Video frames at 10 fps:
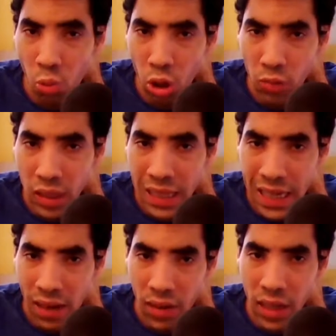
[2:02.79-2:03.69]
work for this
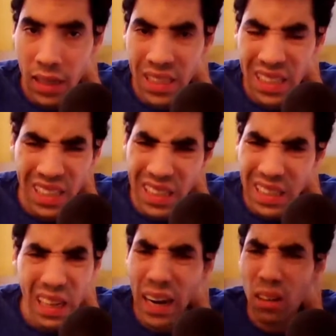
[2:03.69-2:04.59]
game.
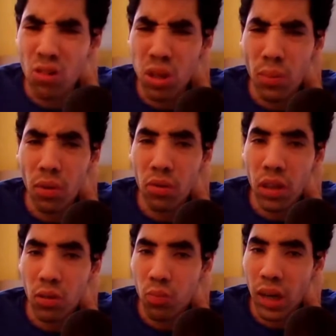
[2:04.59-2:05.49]
I know some people
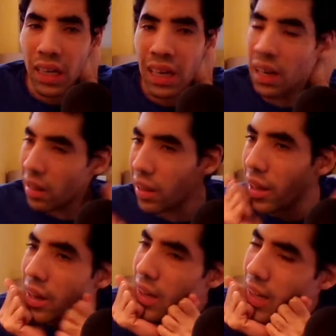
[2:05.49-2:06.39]
complain,
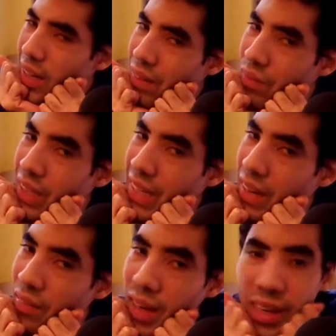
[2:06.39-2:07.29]
it's first
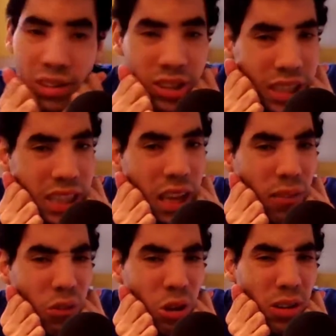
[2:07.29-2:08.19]
camera angle, it's
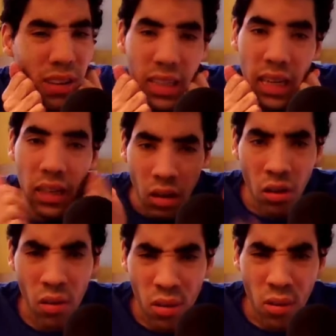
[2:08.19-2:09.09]
not fully, is
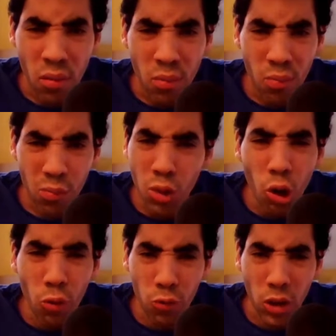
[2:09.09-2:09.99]
it?
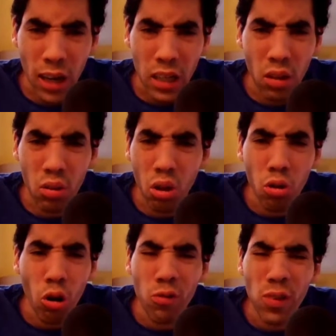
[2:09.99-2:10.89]
Newsflash,
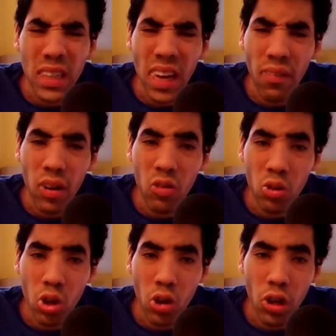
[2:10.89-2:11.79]
those first camera angles
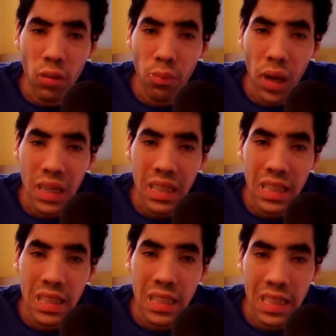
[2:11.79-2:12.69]
were good back in
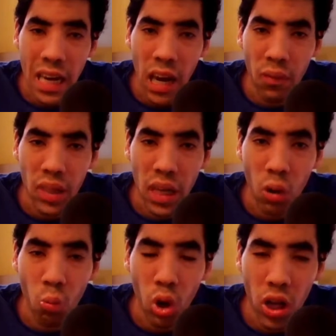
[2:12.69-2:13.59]
the day, but they
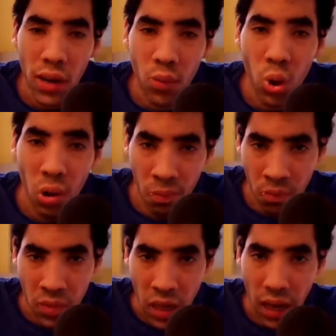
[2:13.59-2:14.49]
don't work anymore.
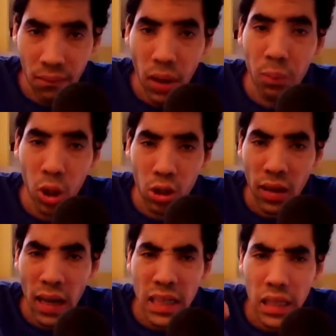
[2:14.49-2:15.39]
And me personally,
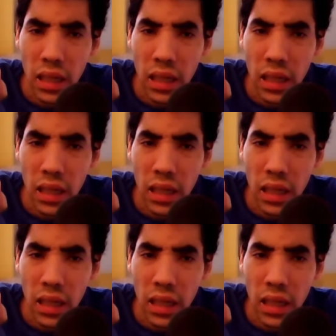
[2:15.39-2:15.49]
I